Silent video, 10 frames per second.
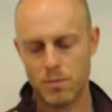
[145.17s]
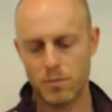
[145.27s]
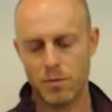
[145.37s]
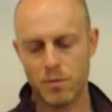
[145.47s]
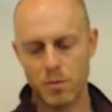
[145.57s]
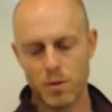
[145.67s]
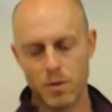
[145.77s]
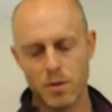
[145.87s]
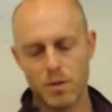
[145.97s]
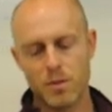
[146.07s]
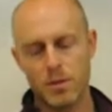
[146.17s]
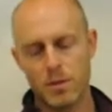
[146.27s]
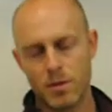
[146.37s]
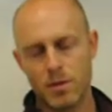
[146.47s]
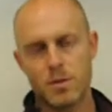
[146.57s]
before
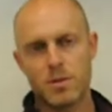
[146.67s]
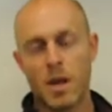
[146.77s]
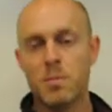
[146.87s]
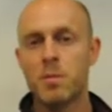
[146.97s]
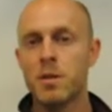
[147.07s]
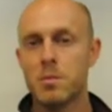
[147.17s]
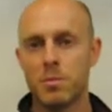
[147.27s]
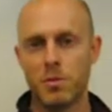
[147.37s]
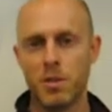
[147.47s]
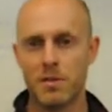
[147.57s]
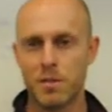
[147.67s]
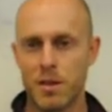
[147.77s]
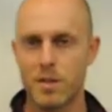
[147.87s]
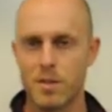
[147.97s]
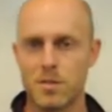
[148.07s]
10 minutes before the end of
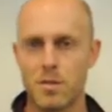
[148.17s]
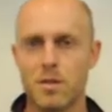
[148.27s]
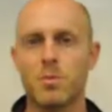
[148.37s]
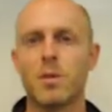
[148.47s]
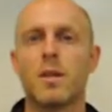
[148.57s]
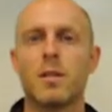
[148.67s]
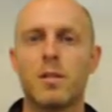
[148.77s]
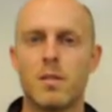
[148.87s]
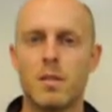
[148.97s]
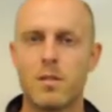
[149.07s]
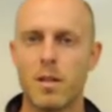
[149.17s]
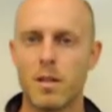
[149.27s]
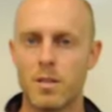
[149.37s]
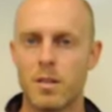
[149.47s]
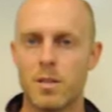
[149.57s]
class, because that's the way I can take
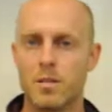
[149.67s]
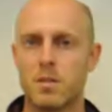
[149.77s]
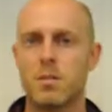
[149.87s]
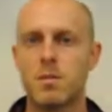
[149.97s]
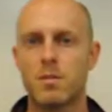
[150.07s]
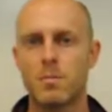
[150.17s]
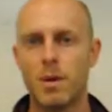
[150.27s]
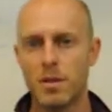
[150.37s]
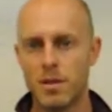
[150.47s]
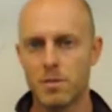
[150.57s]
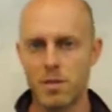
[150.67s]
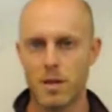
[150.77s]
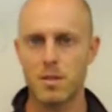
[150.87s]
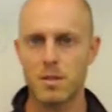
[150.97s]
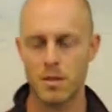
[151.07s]
attendance by the end of
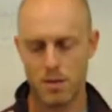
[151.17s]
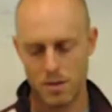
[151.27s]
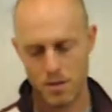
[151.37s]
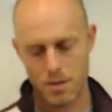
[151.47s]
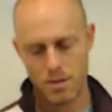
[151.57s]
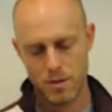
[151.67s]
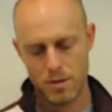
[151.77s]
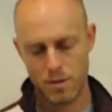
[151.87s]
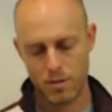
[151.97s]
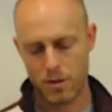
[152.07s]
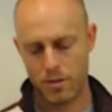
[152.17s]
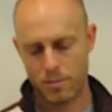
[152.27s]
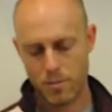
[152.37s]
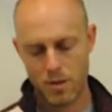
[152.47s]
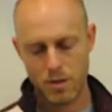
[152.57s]
class. Okay?
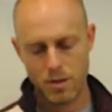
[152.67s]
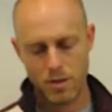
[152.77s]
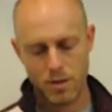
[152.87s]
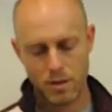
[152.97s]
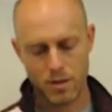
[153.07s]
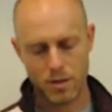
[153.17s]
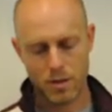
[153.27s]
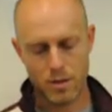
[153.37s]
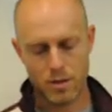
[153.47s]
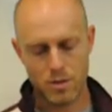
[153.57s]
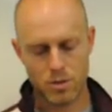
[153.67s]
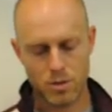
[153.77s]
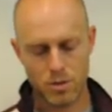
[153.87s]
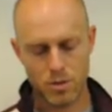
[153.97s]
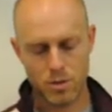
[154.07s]

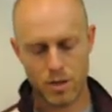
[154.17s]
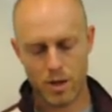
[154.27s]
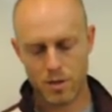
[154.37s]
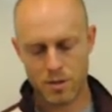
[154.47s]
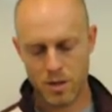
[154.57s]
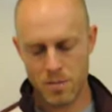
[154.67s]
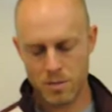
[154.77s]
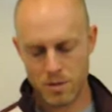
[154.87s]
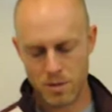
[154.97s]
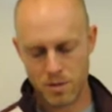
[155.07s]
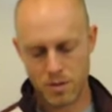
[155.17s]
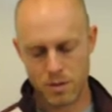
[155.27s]
So yeah, assignments,